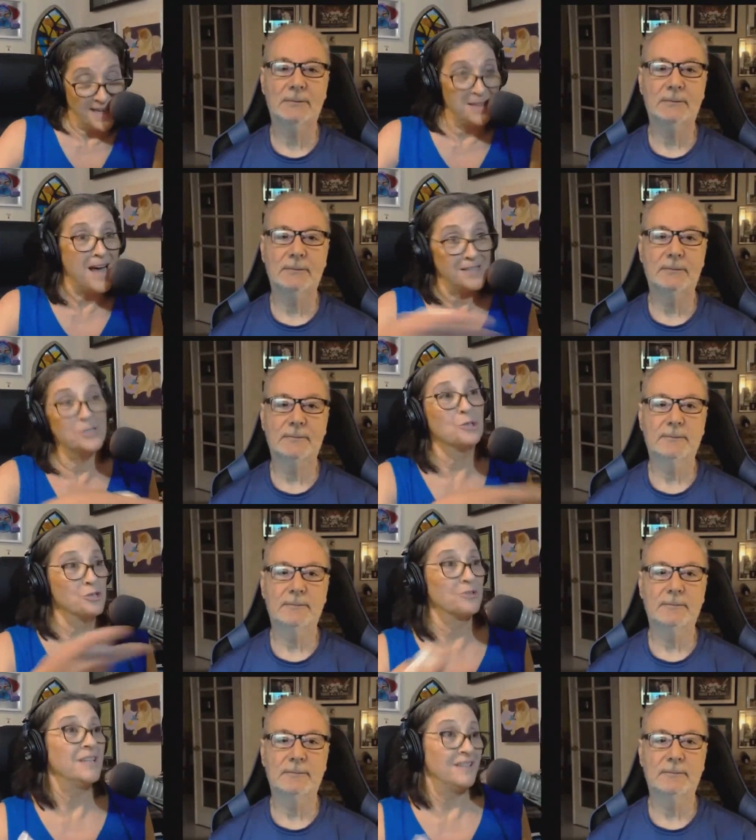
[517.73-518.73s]
Speaker 1: when I had the eye
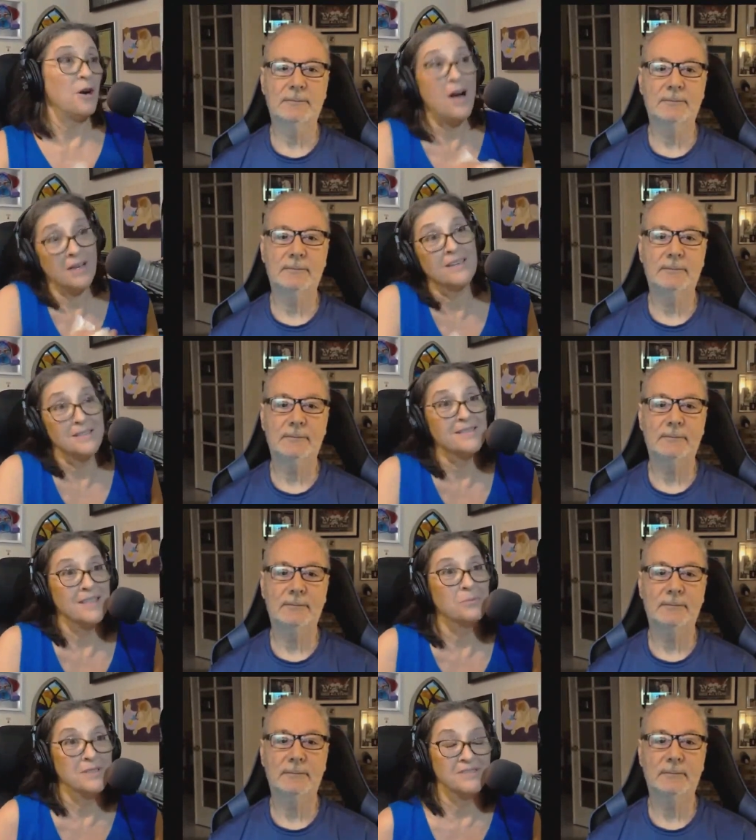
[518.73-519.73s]
surgery in
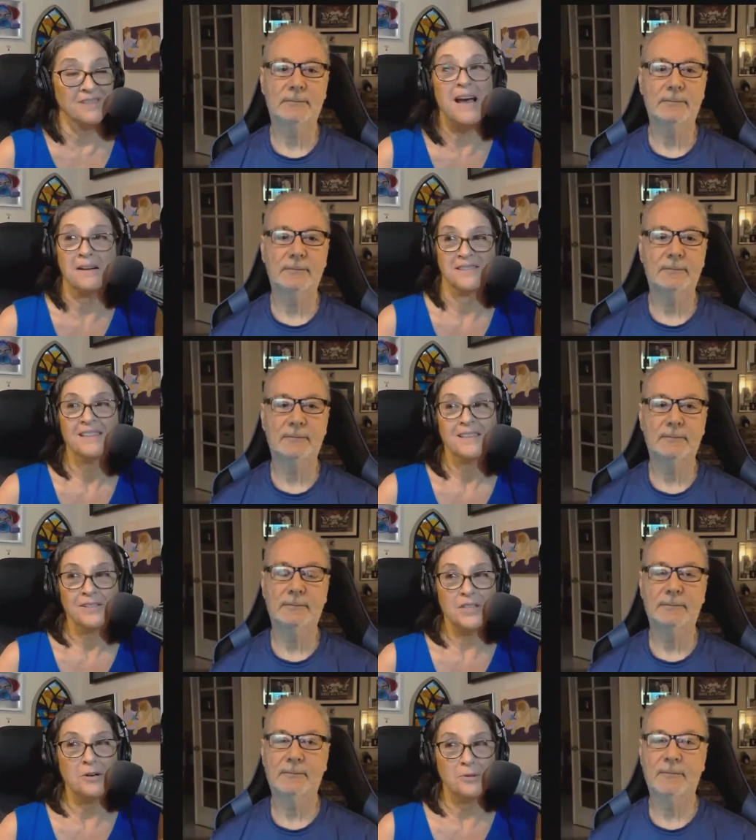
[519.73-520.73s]
August. It was, yeah,
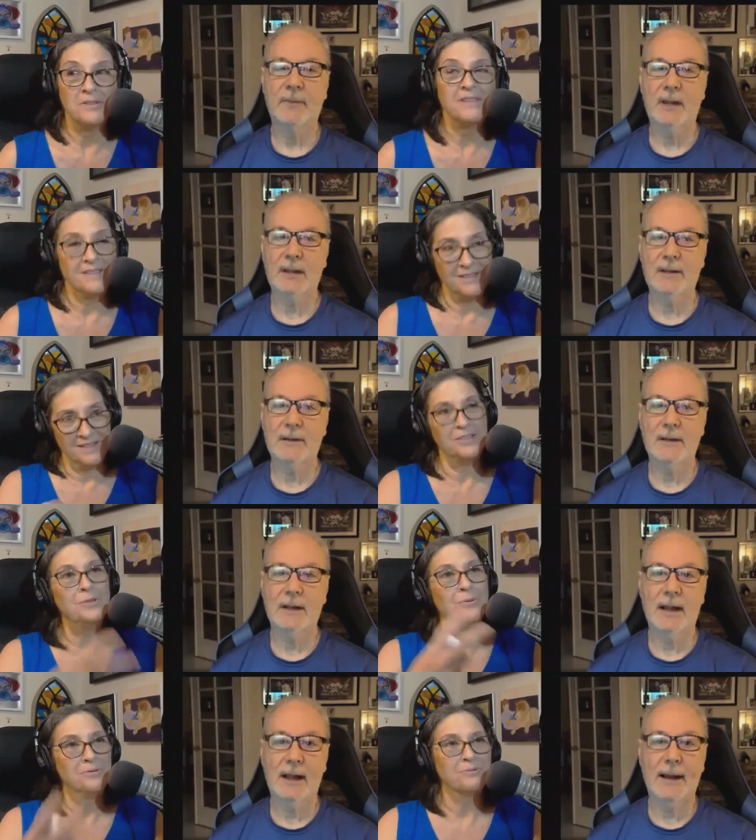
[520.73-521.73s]
so
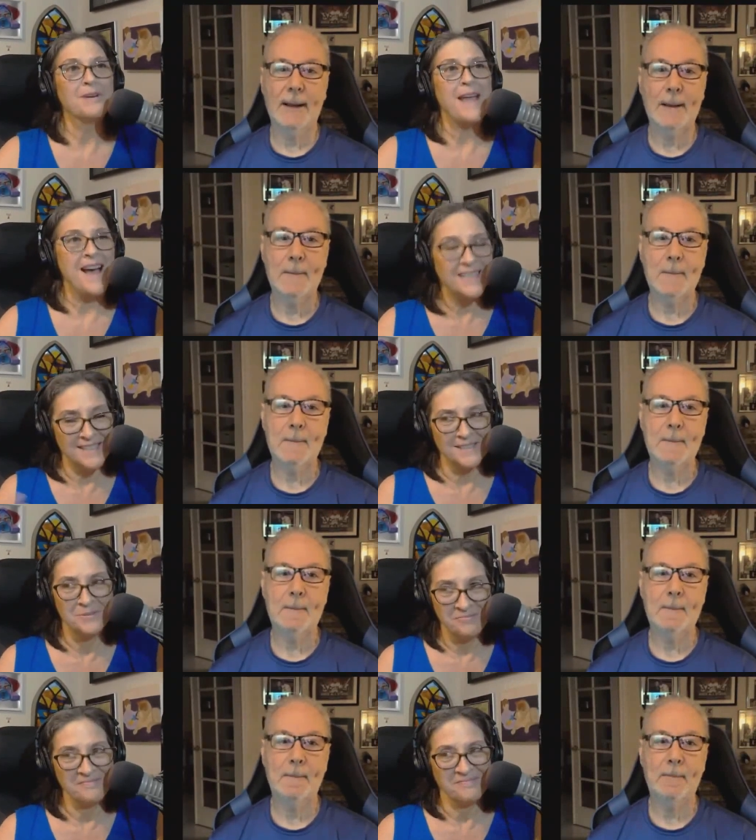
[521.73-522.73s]
you
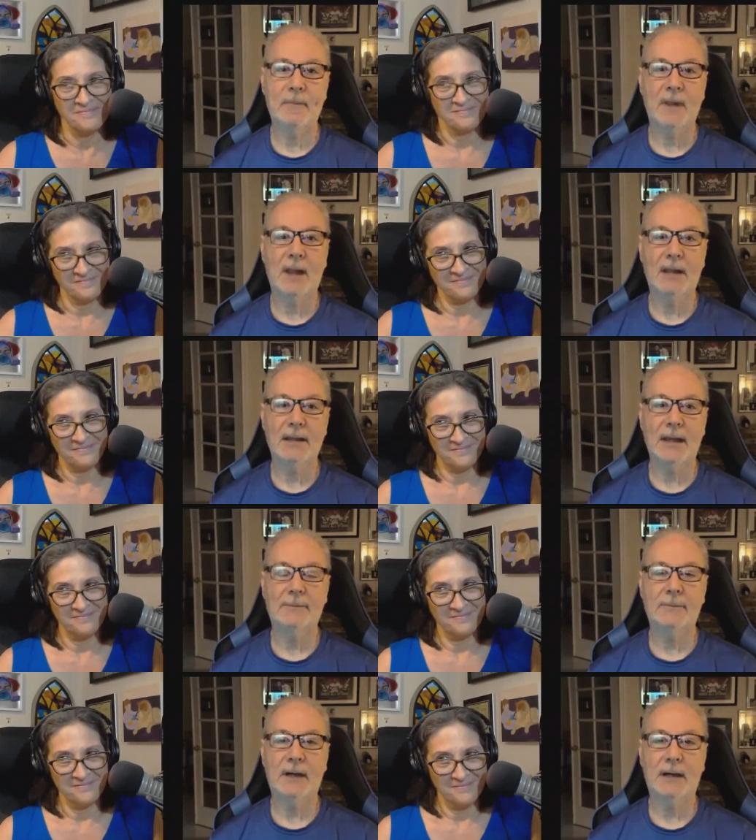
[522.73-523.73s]
reacted.
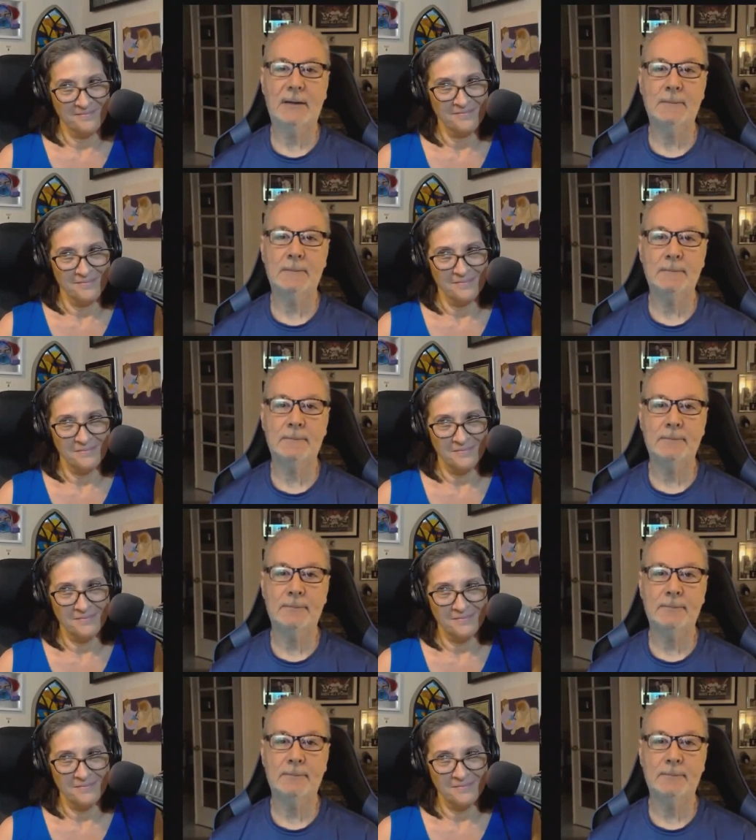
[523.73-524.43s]
Speaker 2: Yeah, I